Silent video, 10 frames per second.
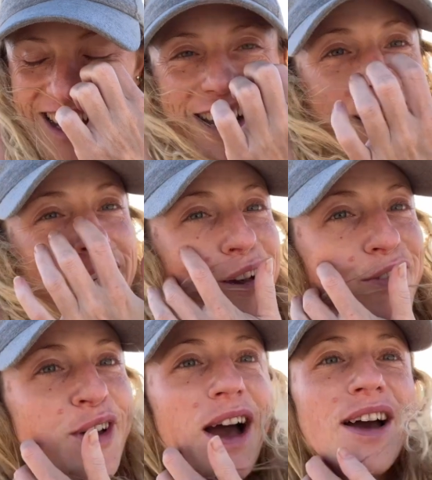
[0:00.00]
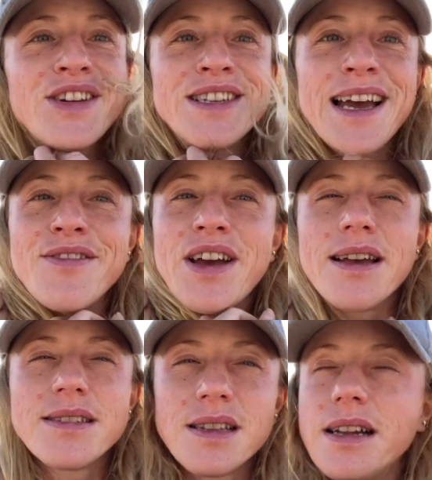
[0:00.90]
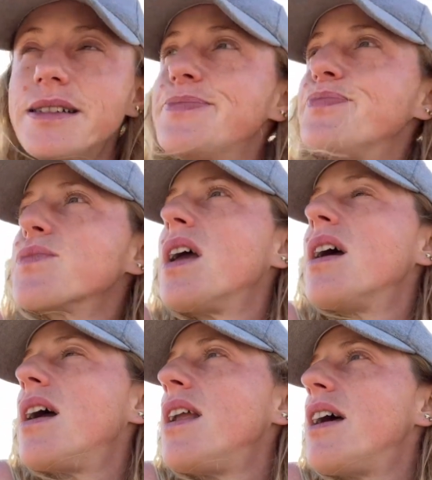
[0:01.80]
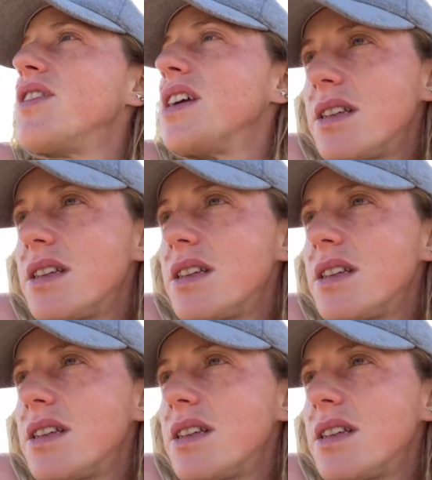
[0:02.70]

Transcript: I love not having to have a hairstyle. I love it.